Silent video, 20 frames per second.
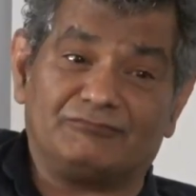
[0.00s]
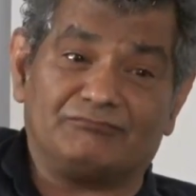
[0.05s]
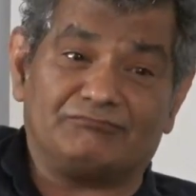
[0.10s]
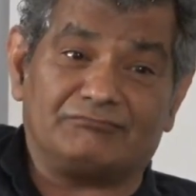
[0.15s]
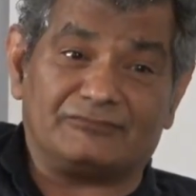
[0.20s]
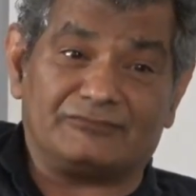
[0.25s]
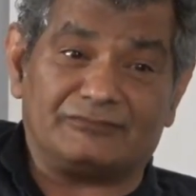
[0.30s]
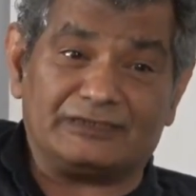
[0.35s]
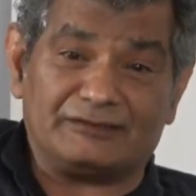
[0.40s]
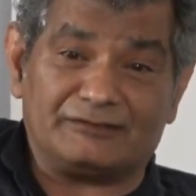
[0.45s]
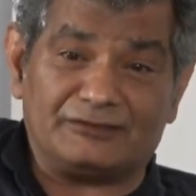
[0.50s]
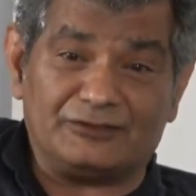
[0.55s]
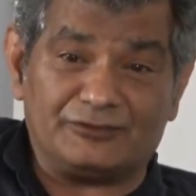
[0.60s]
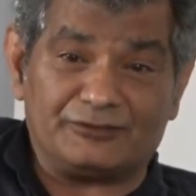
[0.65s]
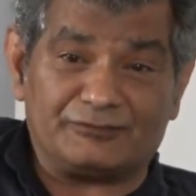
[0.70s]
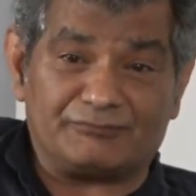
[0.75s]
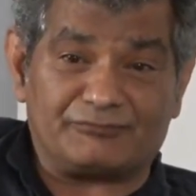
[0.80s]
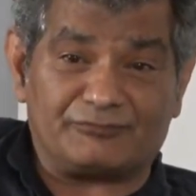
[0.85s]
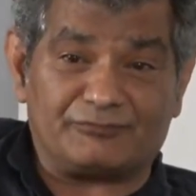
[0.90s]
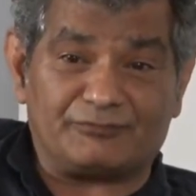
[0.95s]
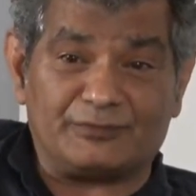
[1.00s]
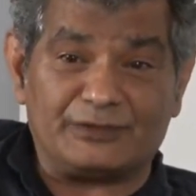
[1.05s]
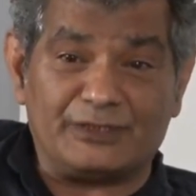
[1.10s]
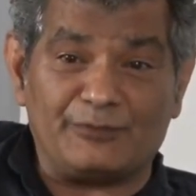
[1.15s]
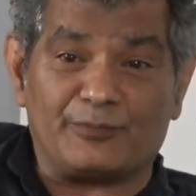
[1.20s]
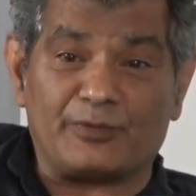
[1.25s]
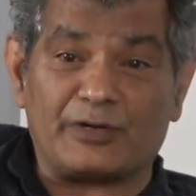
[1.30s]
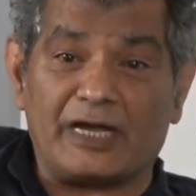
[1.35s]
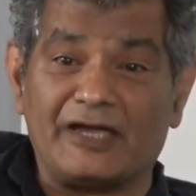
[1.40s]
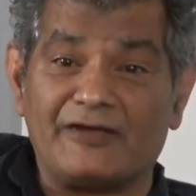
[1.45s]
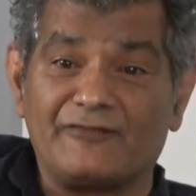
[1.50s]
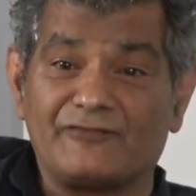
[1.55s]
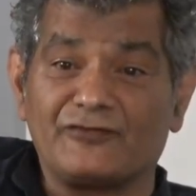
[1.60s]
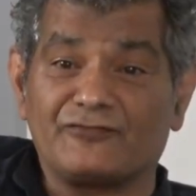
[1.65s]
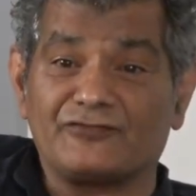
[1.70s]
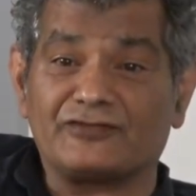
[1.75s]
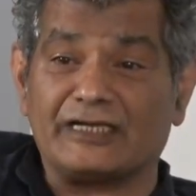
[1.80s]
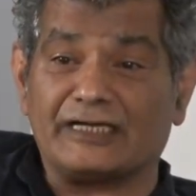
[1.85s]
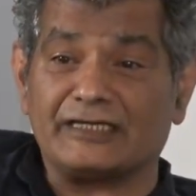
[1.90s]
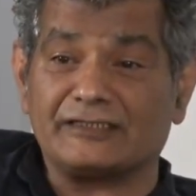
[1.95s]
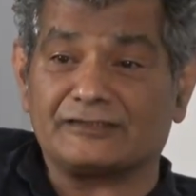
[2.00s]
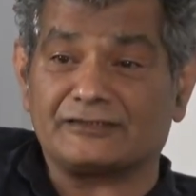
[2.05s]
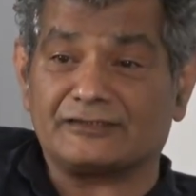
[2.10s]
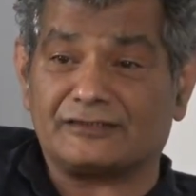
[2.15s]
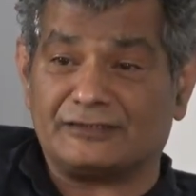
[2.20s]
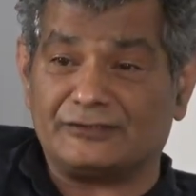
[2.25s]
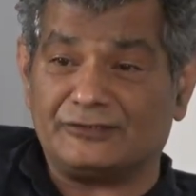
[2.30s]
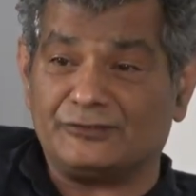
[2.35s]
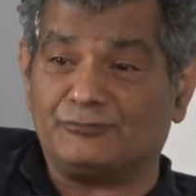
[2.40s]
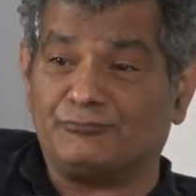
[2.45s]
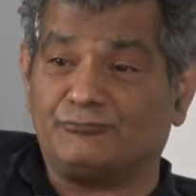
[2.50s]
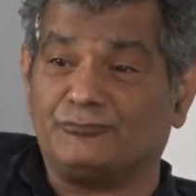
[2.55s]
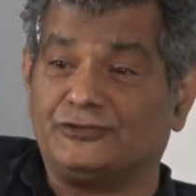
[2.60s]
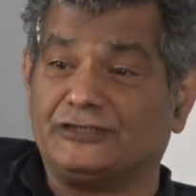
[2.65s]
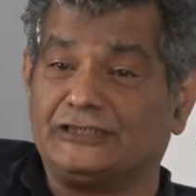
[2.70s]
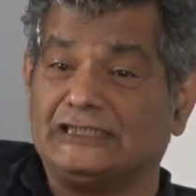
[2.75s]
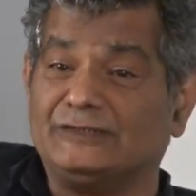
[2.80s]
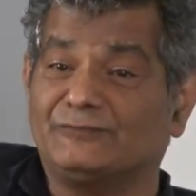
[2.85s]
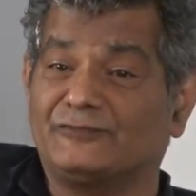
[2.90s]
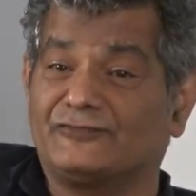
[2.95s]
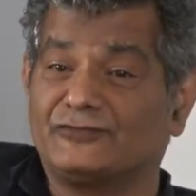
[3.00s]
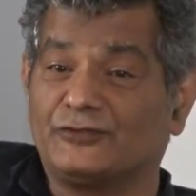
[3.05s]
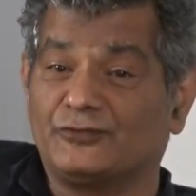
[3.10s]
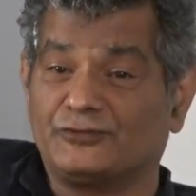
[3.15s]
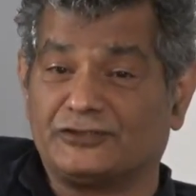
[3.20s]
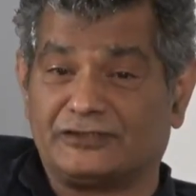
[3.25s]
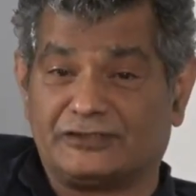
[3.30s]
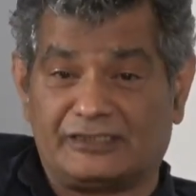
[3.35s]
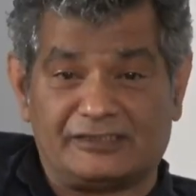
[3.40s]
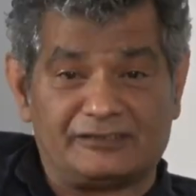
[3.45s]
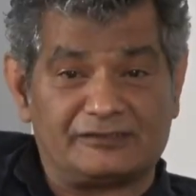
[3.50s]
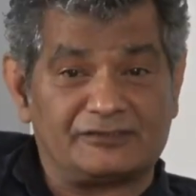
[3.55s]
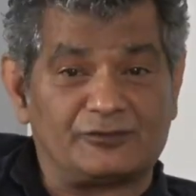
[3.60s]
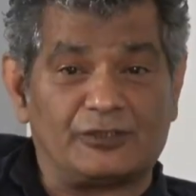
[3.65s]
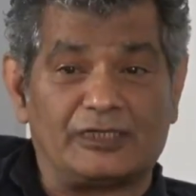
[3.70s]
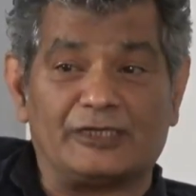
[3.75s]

when you're deprived of things, then you dream of those things. So I